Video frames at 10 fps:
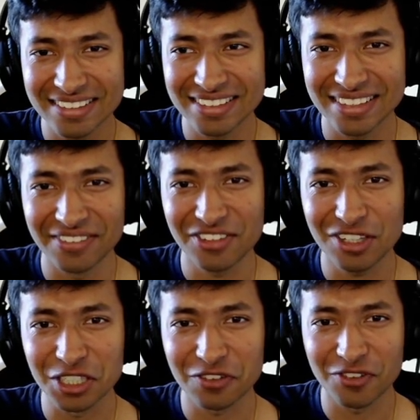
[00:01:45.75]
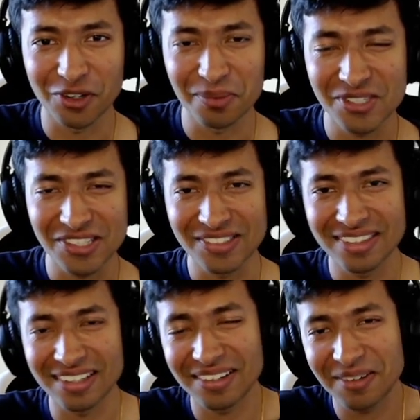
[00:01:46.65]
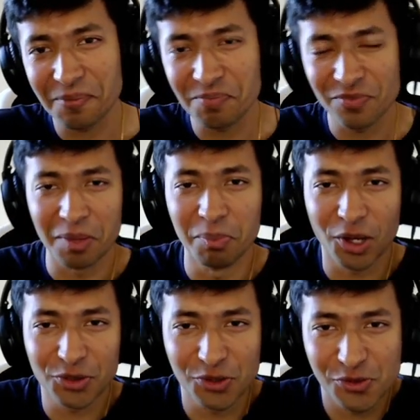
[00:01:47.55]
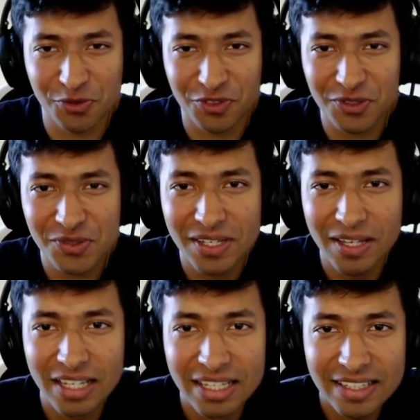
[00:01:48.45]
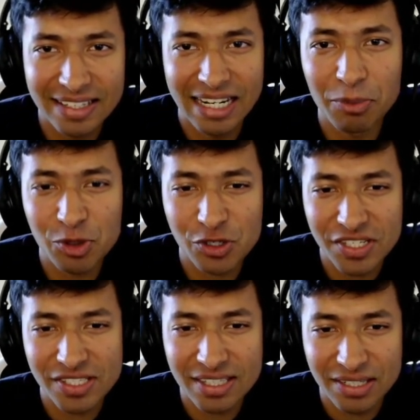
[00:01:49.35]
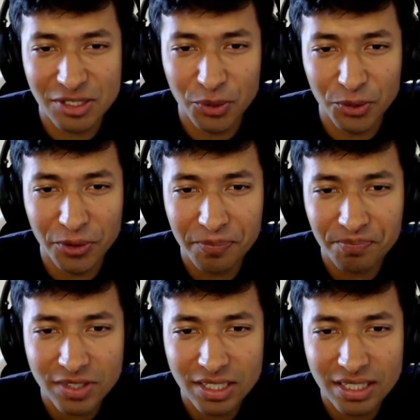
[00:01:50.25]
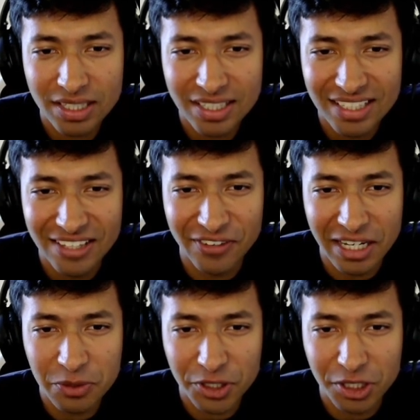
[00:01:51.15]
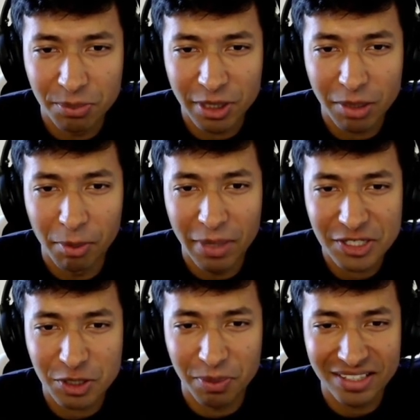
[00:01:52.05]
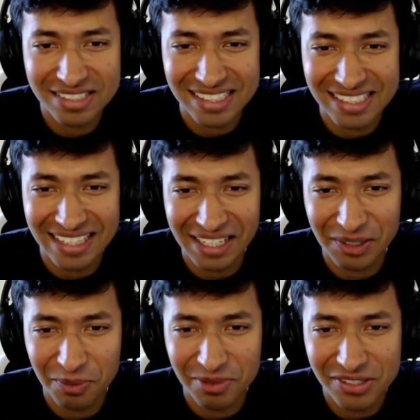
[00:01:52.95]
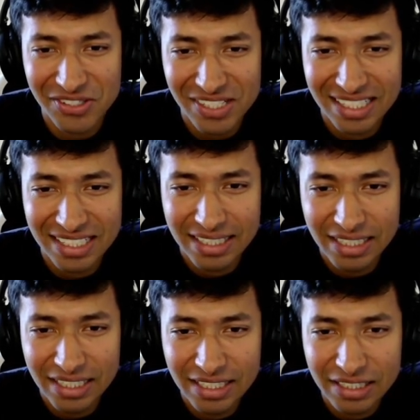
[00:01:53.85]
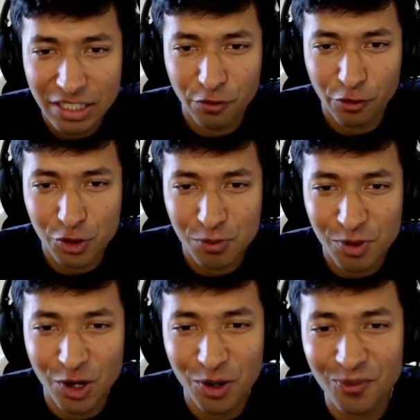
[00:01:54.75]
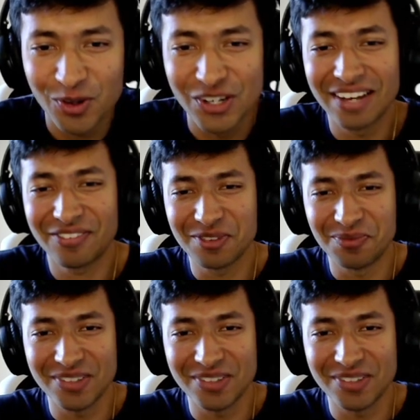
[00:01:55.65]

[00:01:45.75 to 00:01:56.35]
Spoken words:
They have click farms, dude. They bought those reviews. Then how much is this in total? If anyone could become a master by listening to that garbage, then the first Mirim would never have been